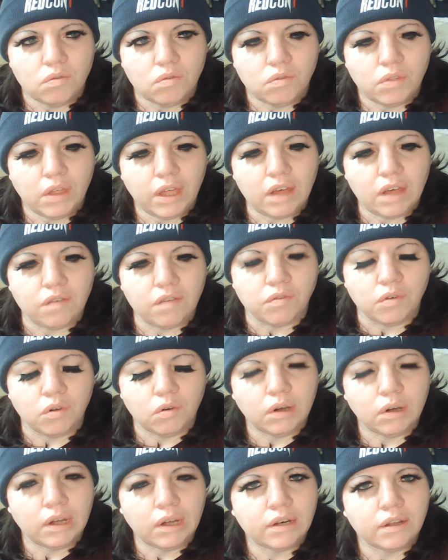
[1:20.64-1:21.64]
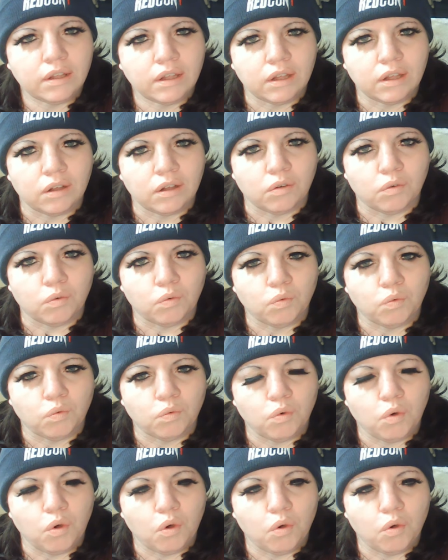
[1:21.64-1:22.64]
They have no idea
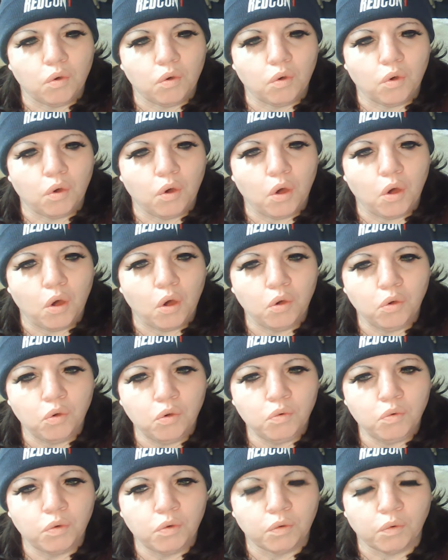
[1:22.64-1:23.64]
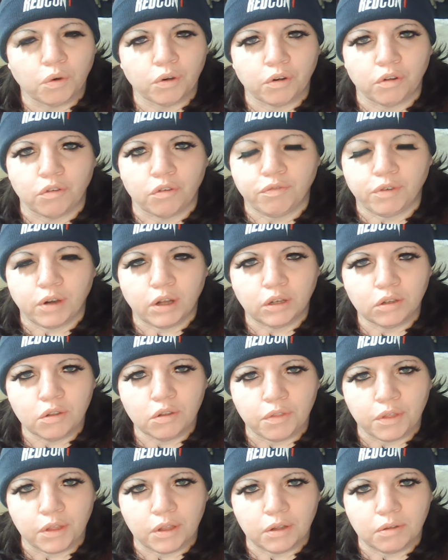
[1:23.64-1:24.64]
who would want to follow
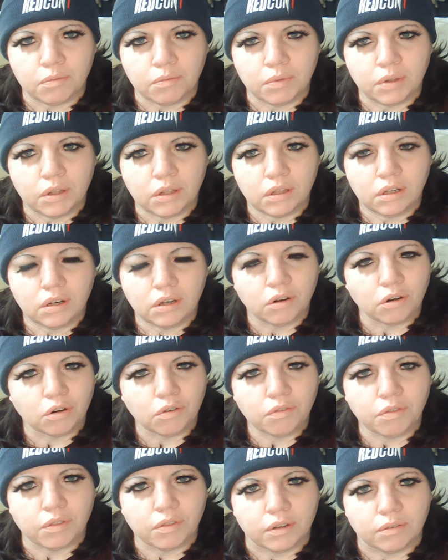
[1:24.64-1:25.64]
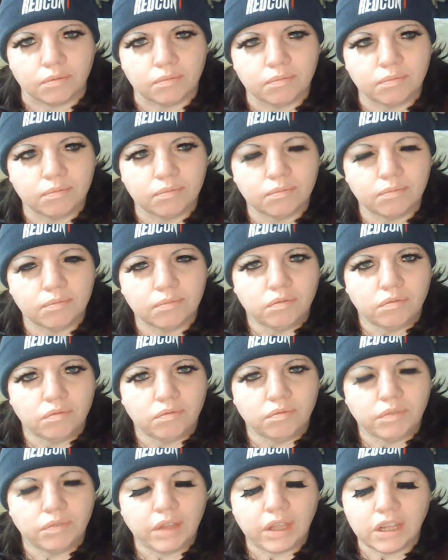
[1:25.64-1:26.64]
them and hurt them.
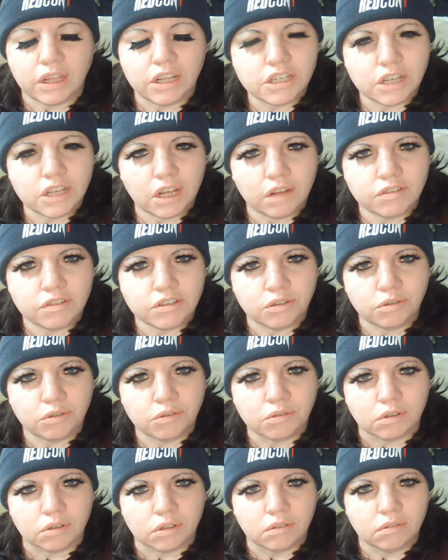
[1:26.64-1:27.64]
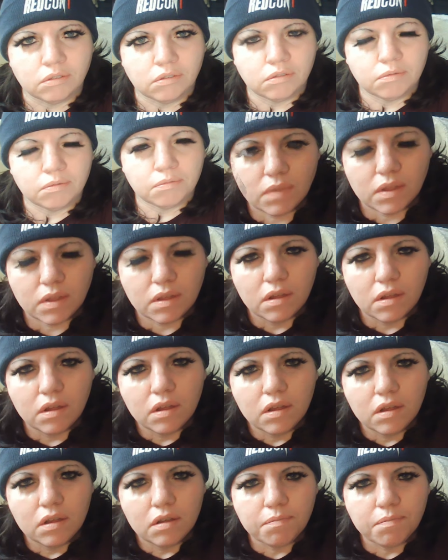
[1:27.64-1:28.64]
They each have children.
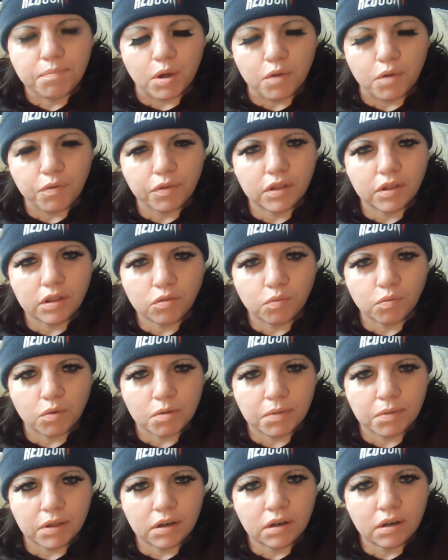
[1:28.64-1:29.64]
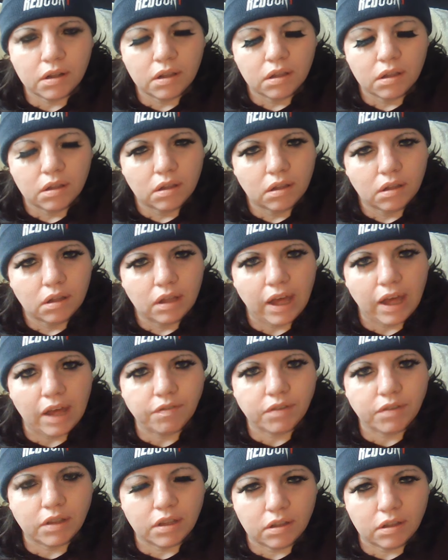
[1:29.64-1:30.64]
Both of these women
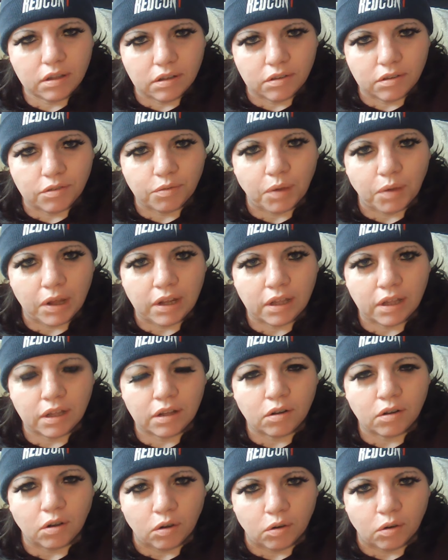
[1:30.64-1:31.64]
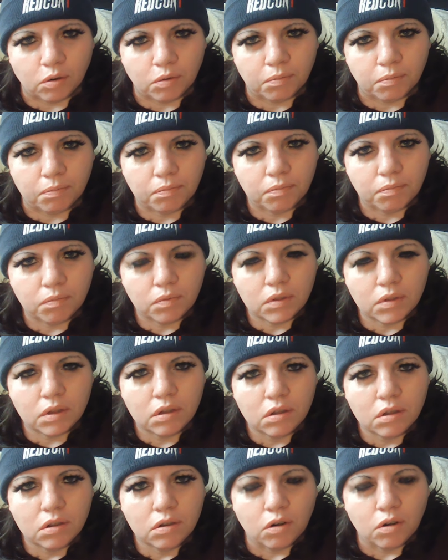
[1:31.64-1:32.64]
have kids waiting at home
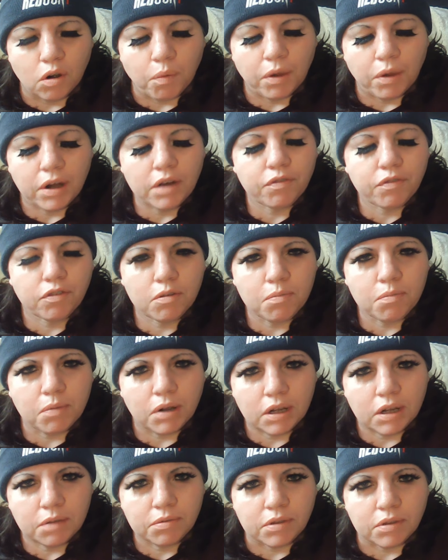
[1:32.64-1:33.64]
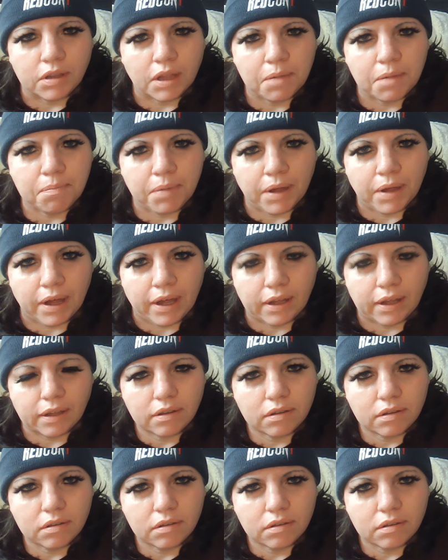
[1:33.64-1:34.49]
who are waiting for their moms to get back.